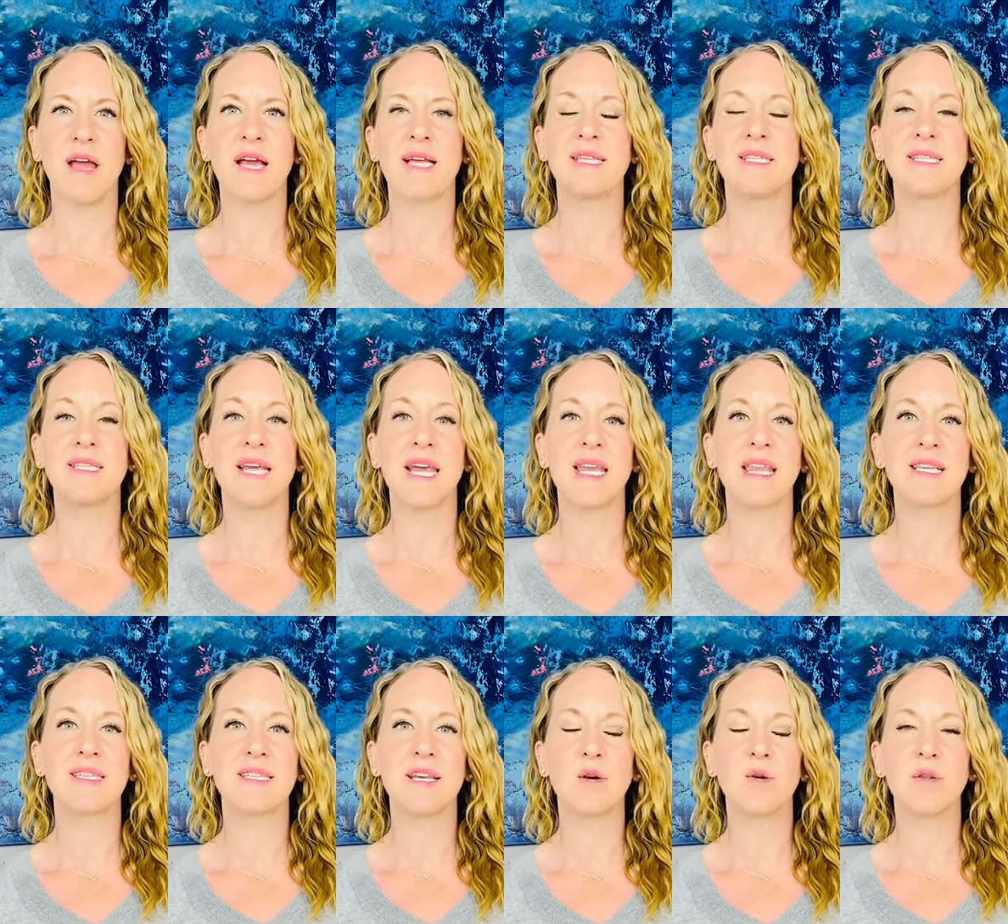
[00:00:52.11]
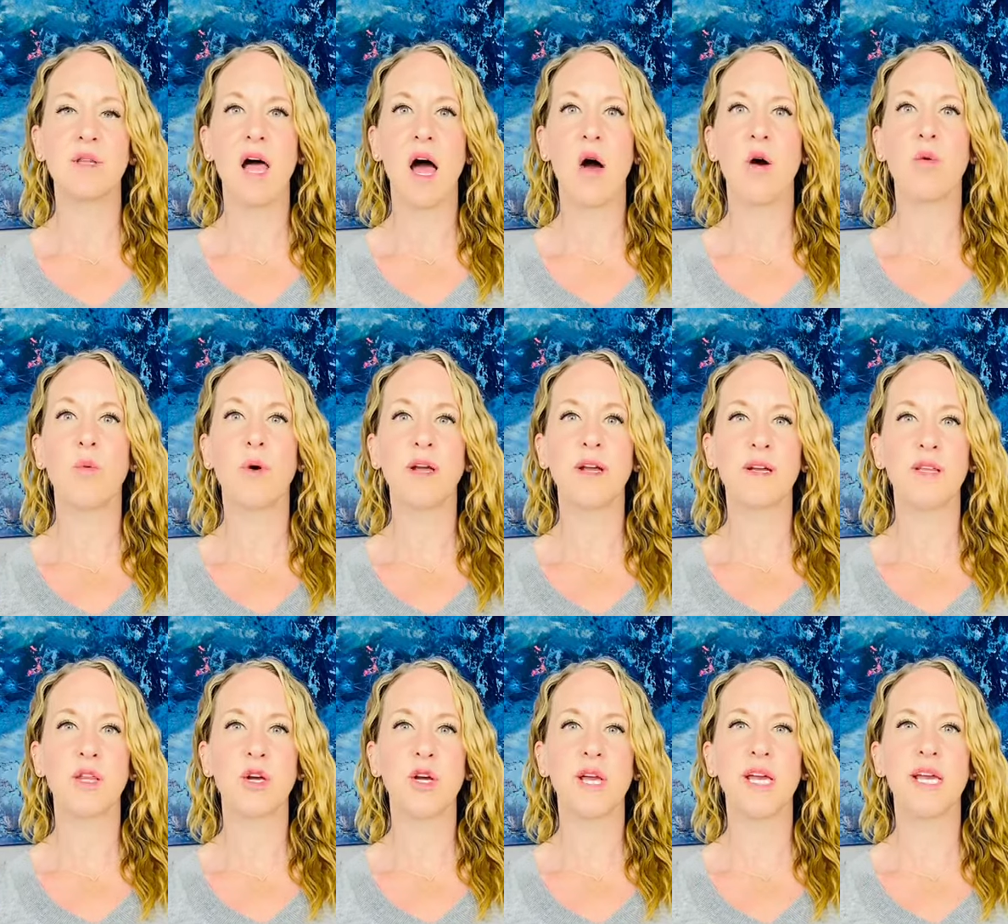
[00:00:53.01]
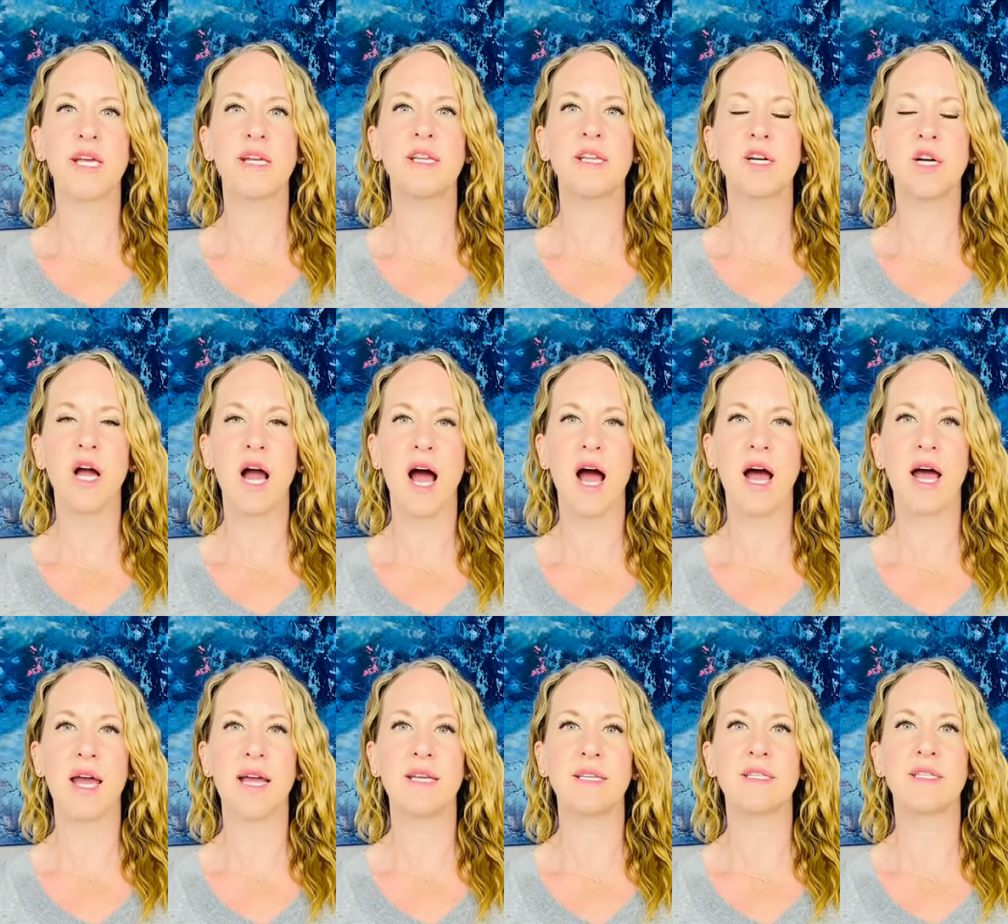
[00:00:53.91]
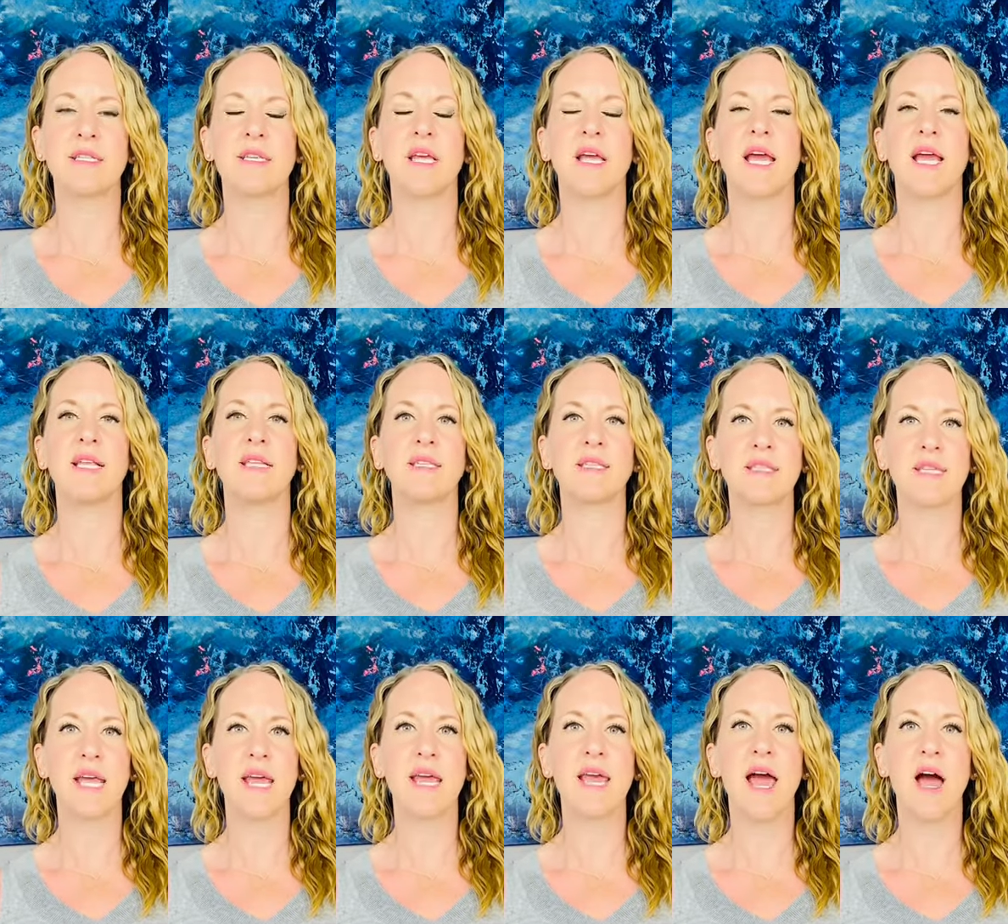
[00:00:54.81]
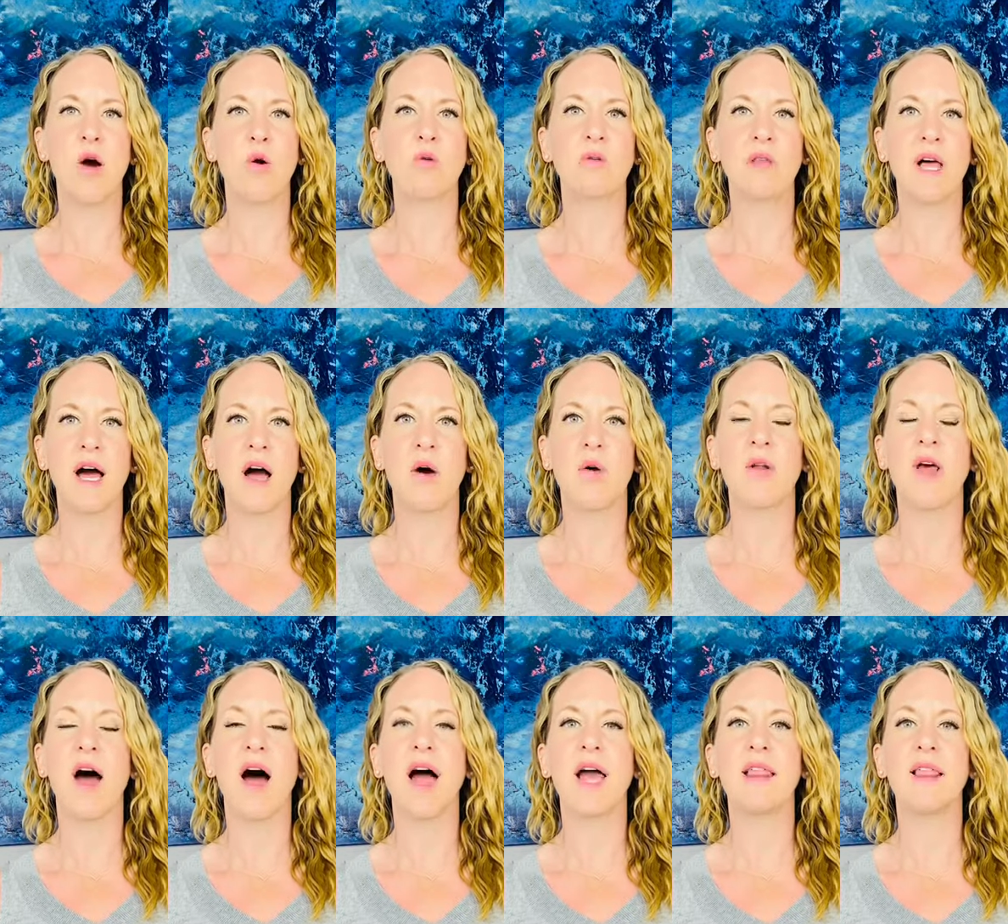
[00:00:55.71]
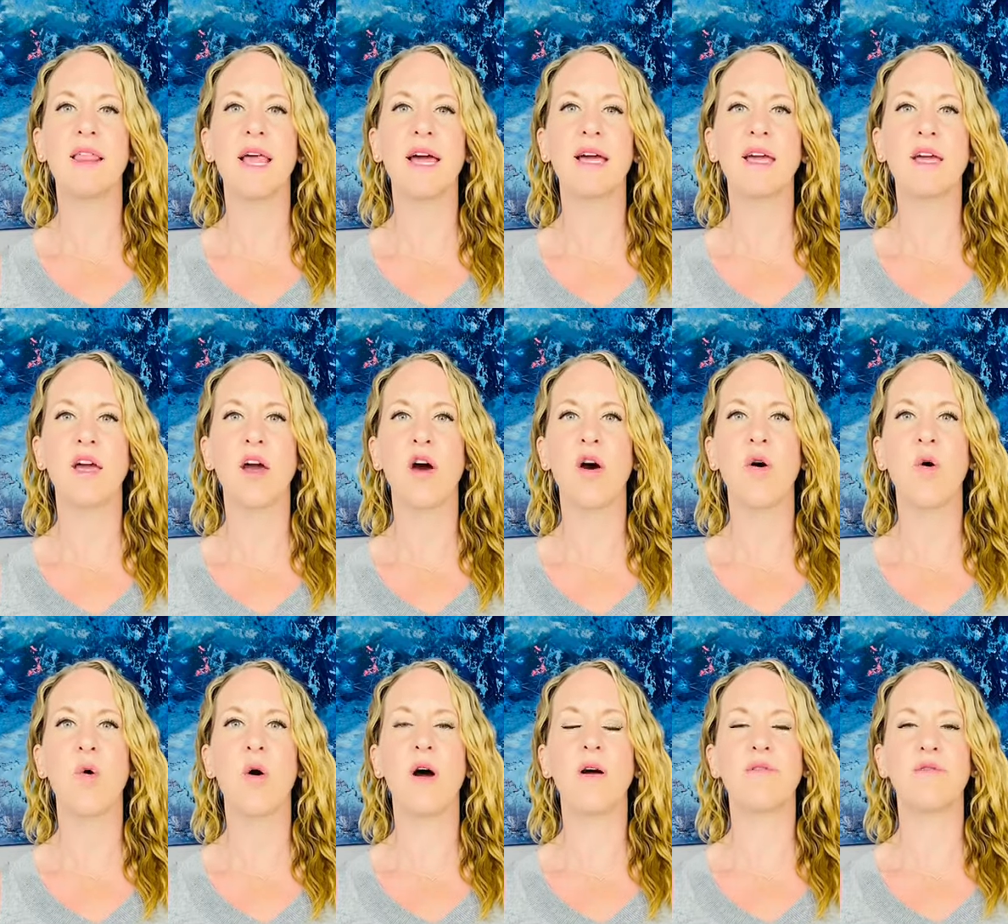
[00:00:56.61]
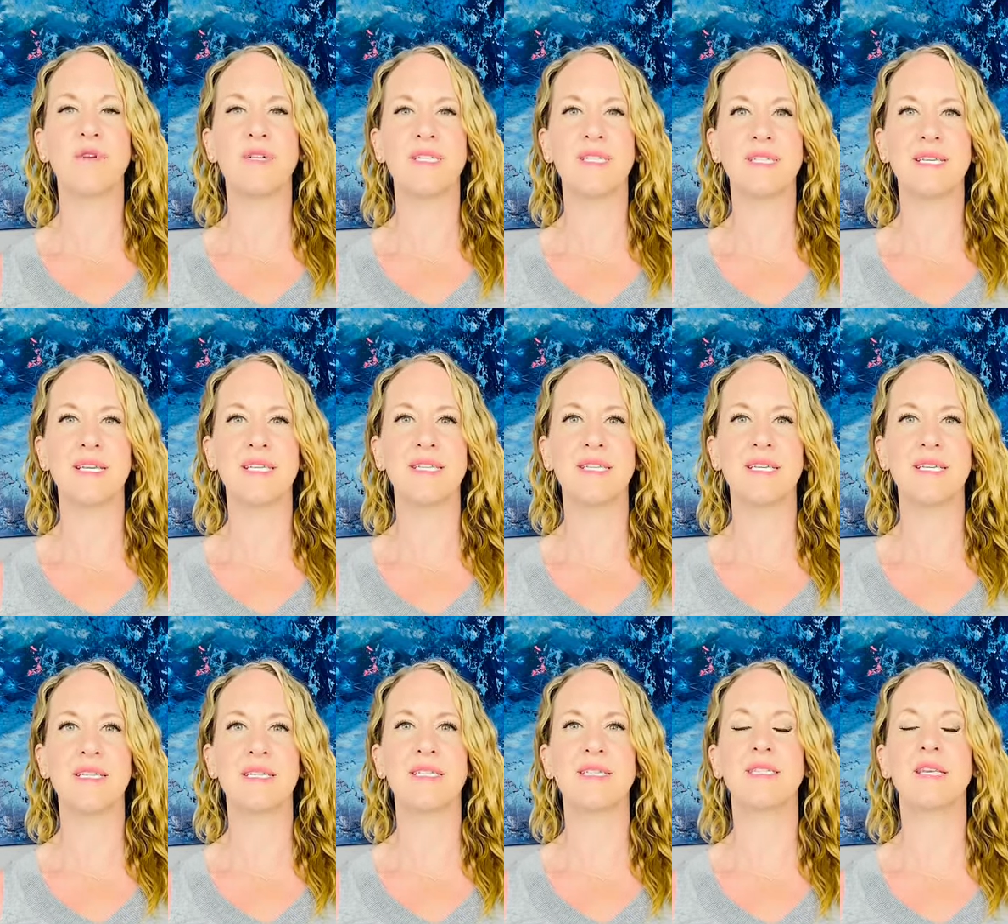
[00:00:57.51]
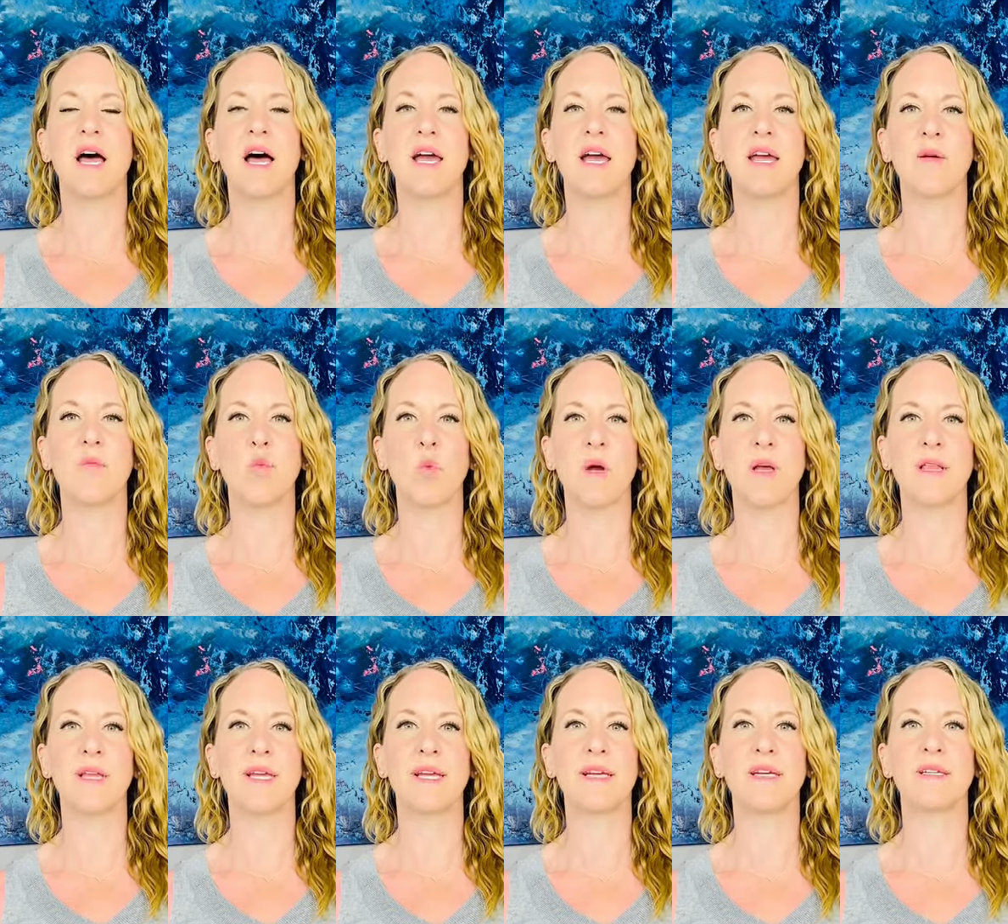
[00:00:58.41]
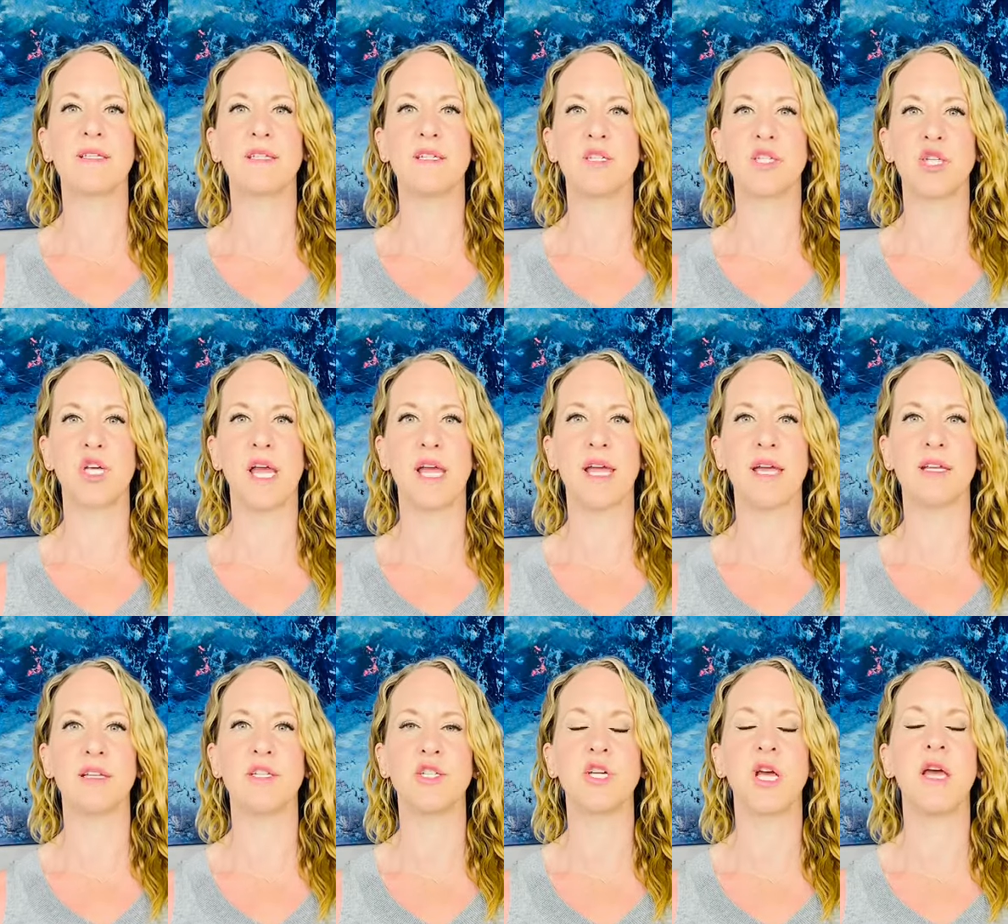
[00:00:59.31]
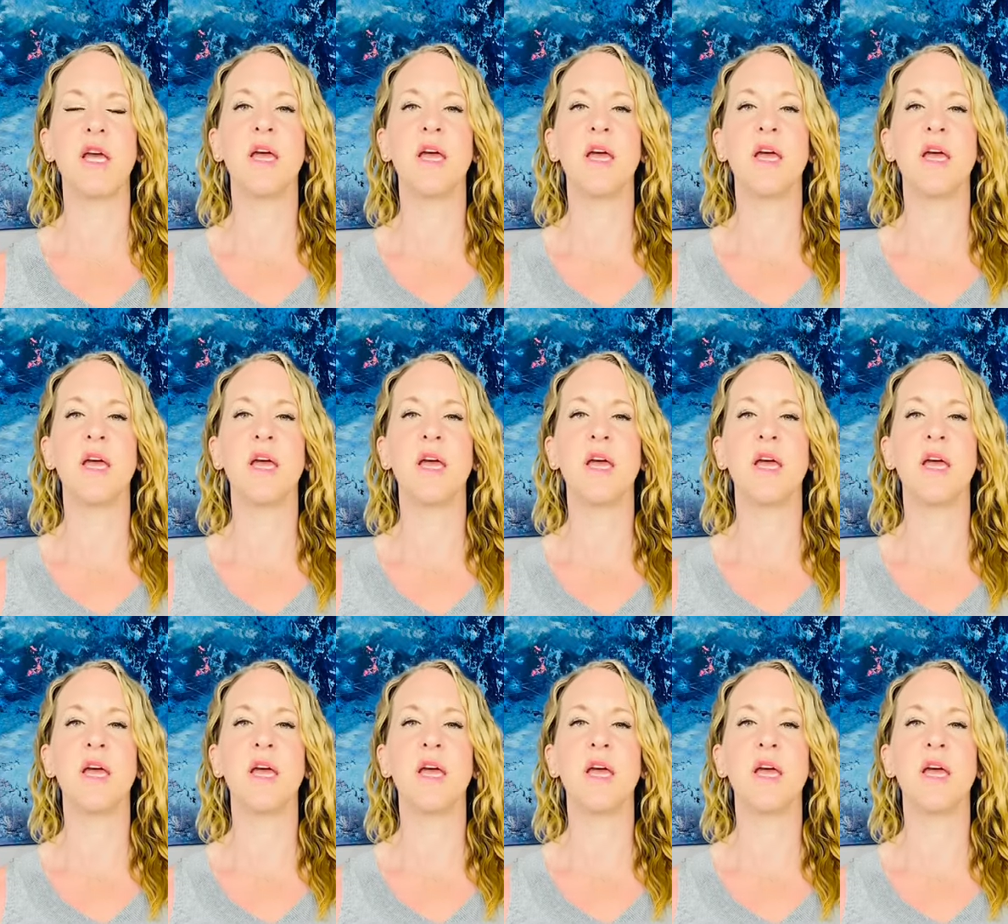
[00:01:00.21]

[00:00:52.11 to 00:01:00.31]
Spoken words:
Say this out loud while you're looking in your eyes and say out loud, I let go of resistance. I am willing to change.